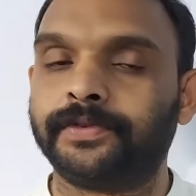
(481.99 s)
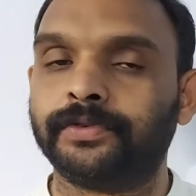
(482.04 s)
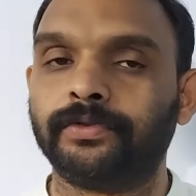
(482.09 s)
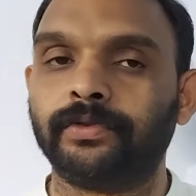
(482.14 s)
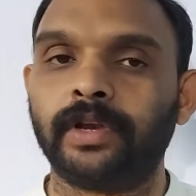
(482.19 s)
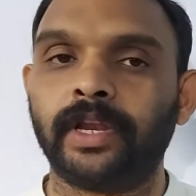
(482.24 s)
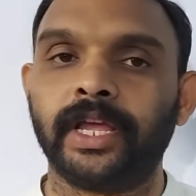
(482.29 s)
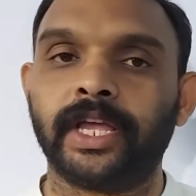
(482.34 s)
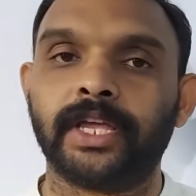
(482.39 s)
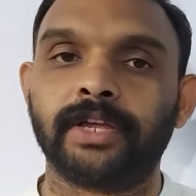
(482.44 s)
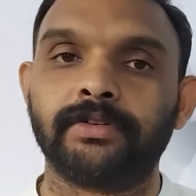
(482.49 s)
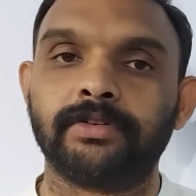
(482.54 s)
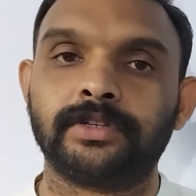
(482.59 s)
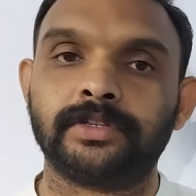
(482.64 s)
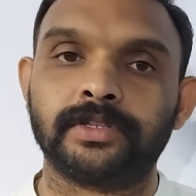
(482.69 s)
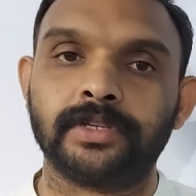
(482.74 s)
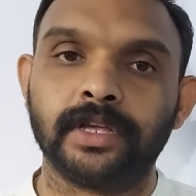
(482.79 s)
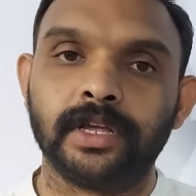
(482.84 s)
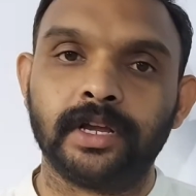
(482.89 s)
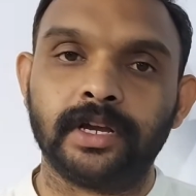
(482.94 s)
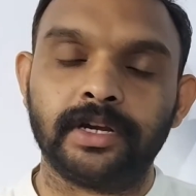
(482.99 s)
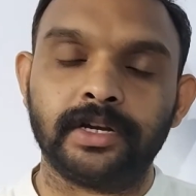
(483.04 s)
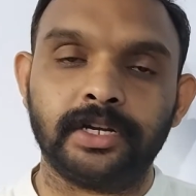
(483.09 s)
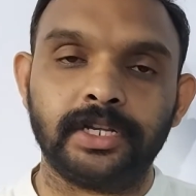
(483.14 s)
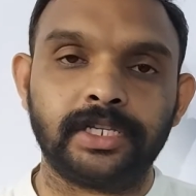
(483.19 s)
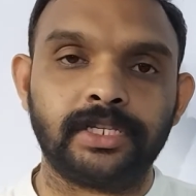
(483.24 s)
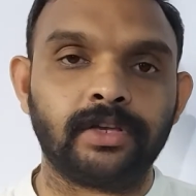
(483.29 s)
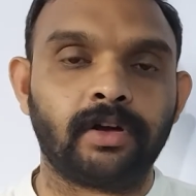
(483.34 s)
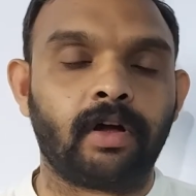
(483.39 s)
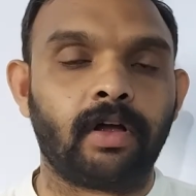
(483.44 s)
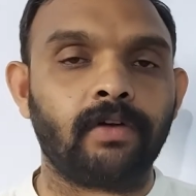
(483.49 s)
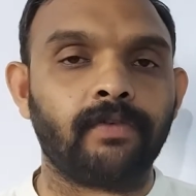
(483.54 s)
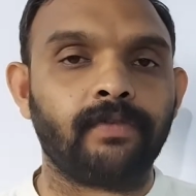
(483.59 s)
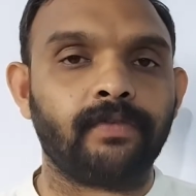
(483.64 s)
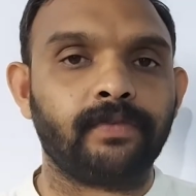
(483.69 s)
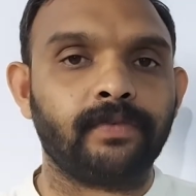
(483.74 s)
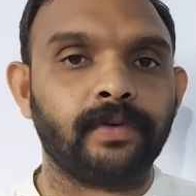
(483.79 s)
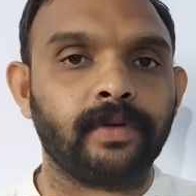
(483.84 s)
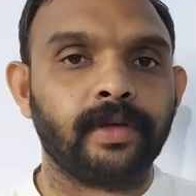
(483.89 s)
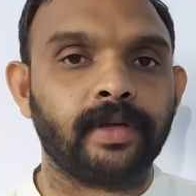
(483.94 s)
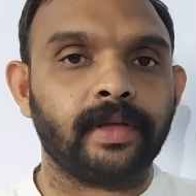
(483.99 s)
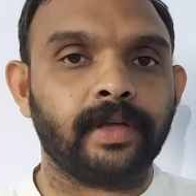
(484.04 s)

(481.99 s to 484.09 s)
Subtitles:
two liquids dissolve